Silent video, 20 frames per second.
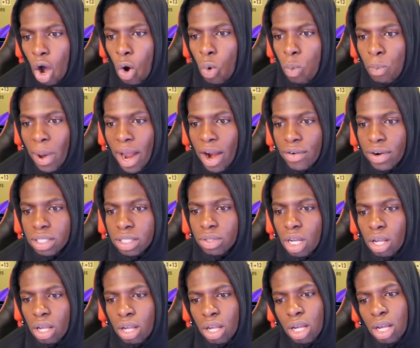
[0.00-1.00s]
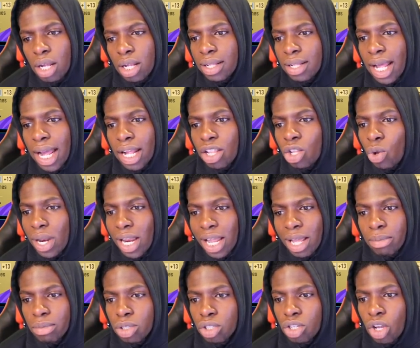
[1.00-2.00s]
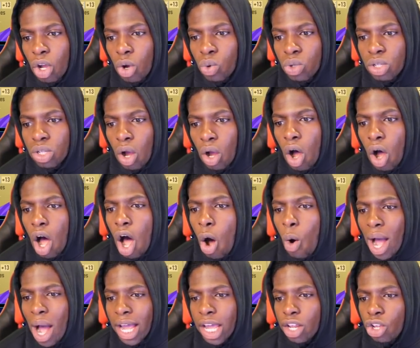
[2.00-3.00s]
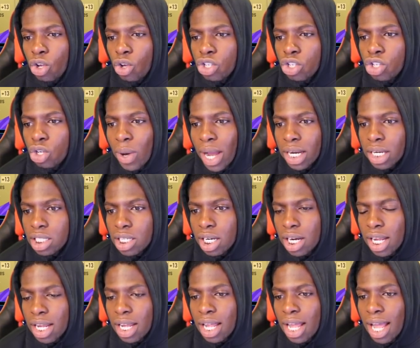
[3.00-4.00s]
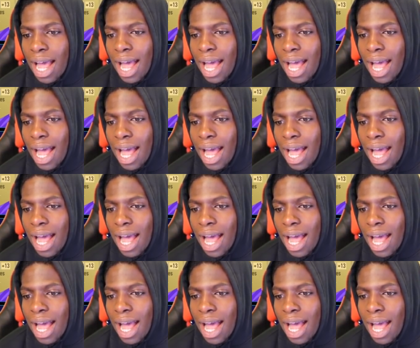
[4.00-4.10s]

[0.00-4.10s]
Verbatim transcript: Oh, Paris, They're doing him so... oh, I can use you, actually.